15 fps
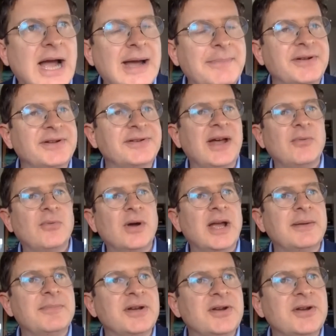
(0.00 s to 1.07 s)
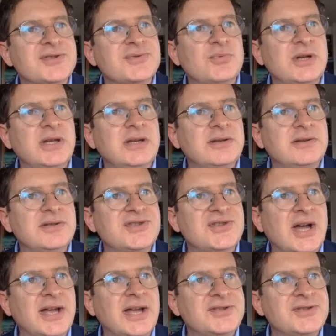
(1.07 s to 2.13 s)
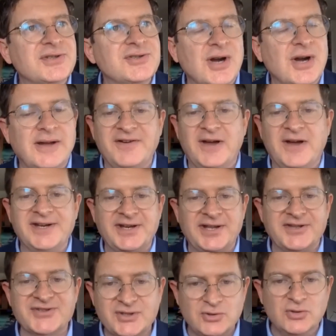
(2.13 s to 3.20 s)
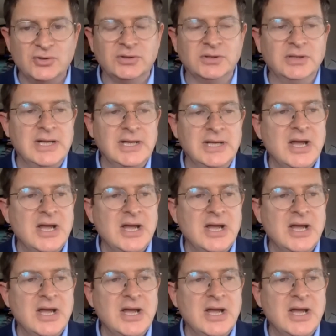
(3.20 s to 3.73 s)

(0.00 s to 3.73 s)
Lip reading: happened that way because we decided to try and find another school.